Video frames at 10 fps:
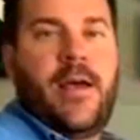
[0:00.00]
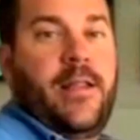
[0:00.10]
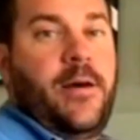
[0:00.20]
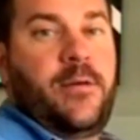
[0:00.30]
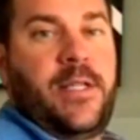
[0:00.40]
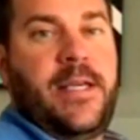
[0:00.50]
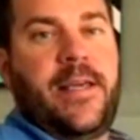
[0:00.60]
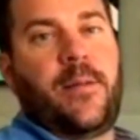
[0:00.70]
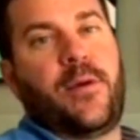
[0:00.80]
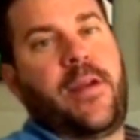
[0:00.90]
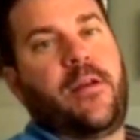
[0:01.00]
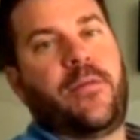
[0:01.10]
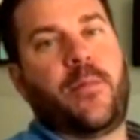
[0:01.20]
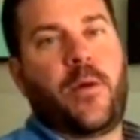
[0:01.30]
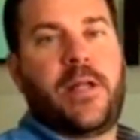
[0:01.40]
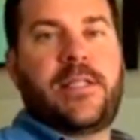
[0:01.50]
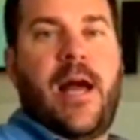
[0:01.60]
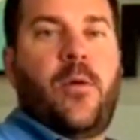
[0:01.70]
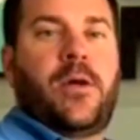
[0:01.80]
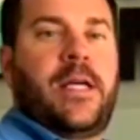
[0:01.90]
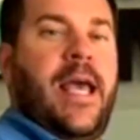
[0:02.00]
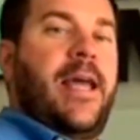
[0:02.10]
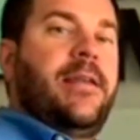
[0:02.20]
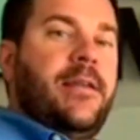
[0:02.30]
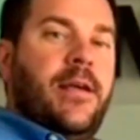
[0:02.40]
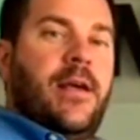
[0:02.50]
Hello, Dean Gilbert here from Mortgage Network again.